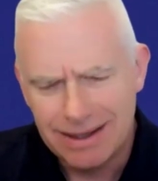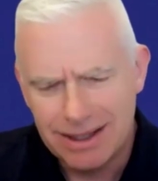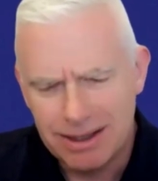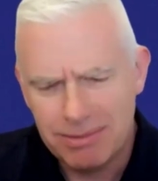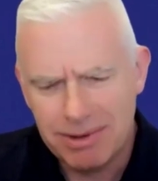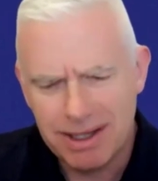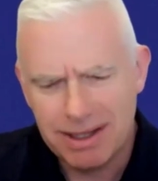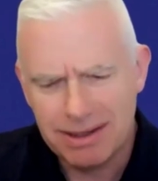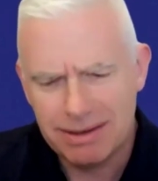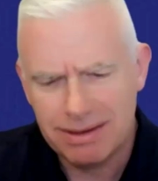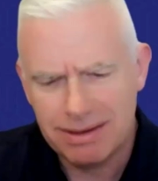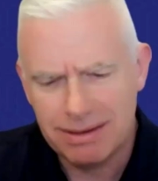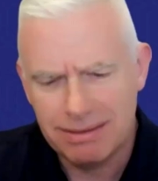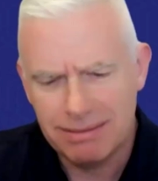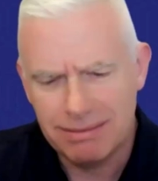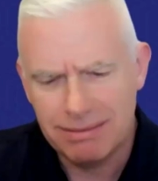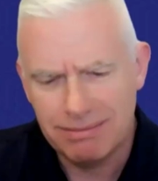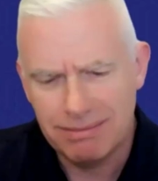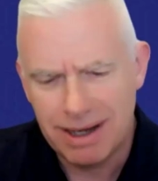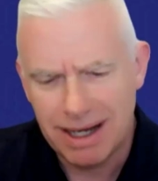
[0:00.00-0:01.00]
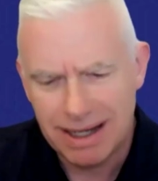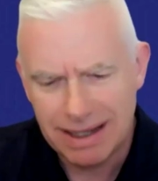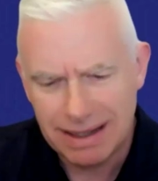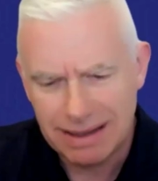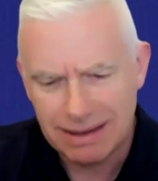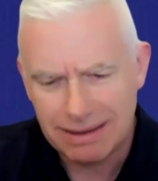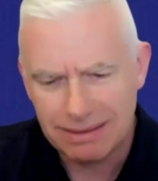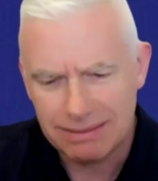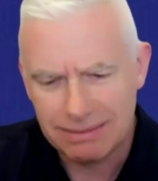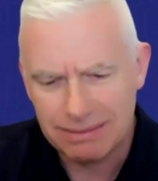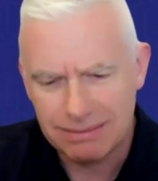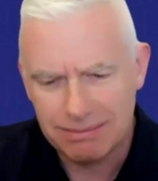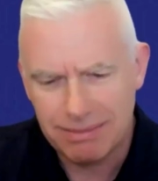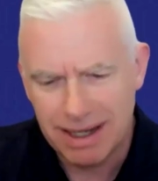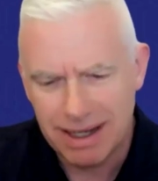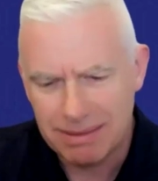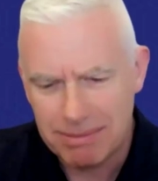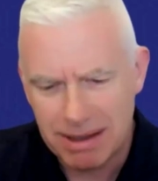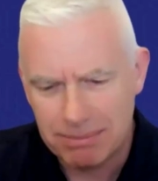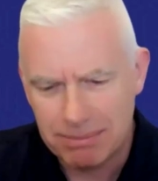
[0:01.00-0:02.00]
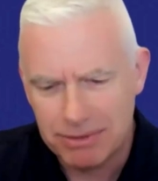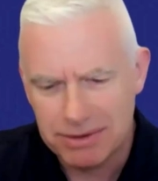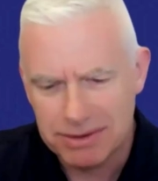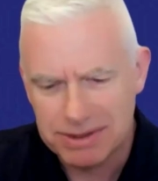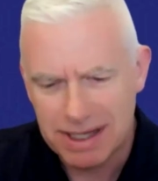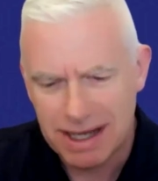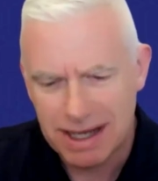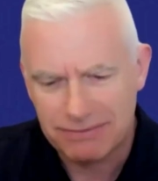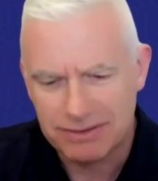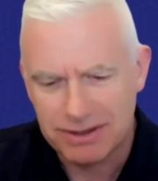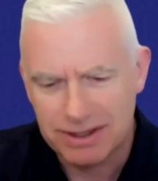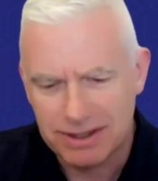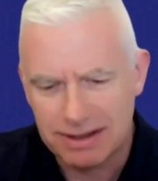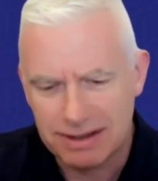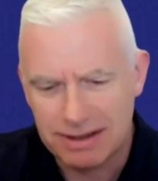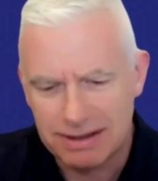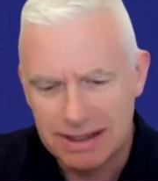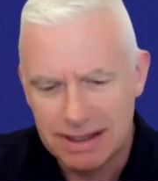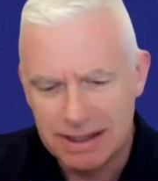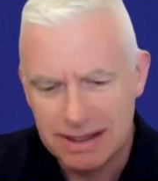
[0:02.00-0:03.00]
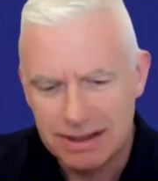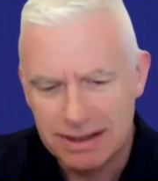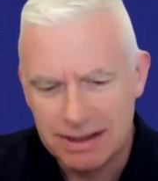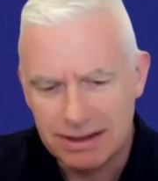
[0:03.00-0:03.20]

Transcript: you mean my members have to